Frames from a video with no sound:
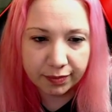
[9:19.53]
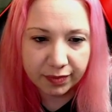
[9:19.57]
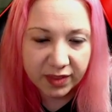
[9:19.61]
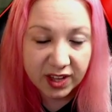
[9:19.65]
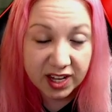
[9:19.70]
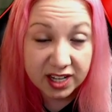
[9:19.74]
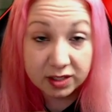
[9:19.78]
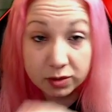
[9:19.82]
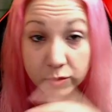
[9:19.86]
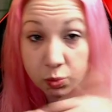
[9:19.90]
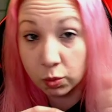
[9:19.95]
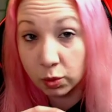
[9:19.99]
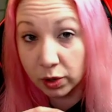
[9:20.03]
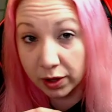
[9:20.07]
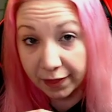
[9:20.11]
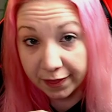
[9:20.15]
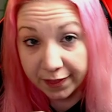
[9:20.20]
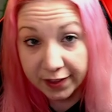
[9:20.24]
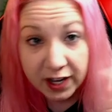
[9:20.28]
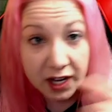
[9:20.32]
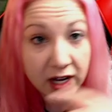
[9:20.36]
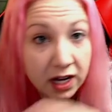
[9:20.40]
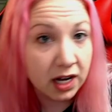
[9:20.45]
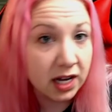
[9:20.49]
That's one
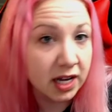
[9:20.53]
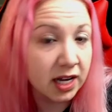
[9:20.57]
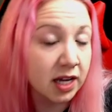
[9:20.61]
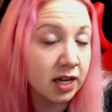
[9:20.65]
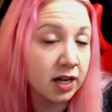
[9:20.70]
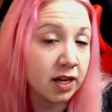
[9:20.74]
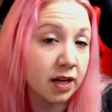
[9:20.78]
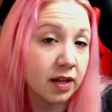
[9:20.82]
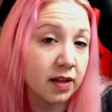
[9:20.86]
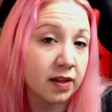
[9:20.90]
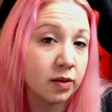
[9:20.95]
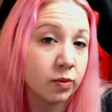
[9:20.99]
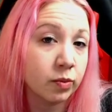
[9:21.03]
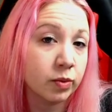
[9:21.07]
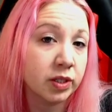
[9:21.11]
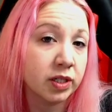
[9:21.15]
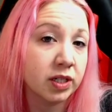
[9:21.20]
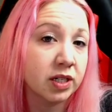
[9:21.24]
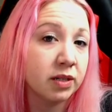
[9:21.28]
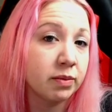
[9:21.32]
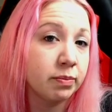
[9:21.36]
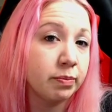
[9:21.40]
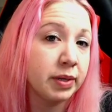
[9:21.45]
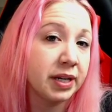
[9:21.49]
theory. Another one
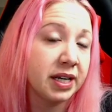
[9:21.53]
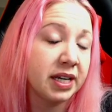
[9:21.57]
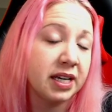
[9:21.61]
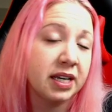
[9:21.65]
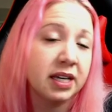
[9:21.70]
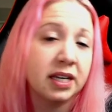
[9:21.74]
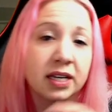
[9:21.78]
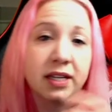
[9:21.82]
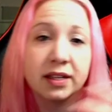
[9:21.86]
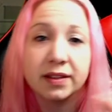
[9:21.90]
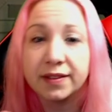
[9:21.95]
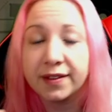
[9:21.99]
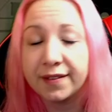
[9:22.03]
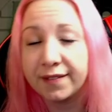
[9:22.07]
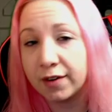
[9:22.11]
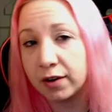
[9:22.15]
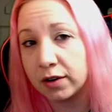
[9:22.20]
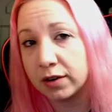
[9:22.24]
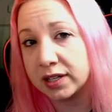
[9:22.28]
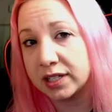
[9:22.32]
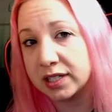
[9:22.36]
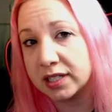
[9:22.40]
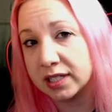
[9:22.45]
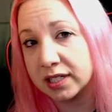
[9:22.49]
could be they've
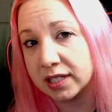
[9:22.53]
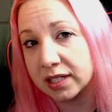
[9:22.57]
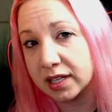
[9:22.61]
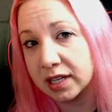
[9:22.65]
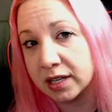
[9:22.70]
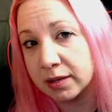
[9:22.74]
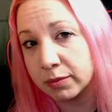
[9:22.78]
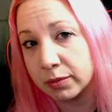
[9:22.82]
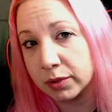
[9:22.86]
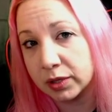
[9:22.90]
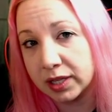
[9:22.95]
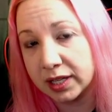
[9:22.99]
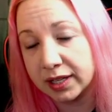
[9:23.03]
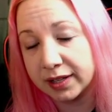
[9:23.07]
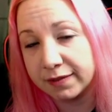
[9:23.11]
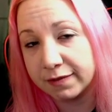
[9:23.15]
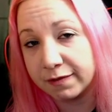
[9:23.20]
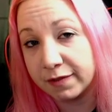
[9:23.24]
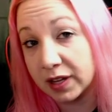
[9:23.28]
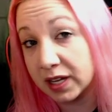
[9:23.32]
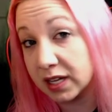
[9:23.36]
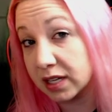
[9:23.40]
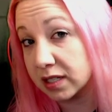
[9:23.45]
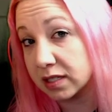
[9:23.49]
already did a Kimberly
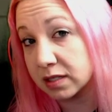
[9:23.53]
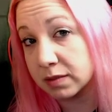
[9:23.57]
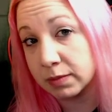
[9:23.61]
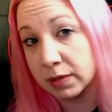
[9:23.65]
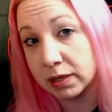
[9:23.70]
face.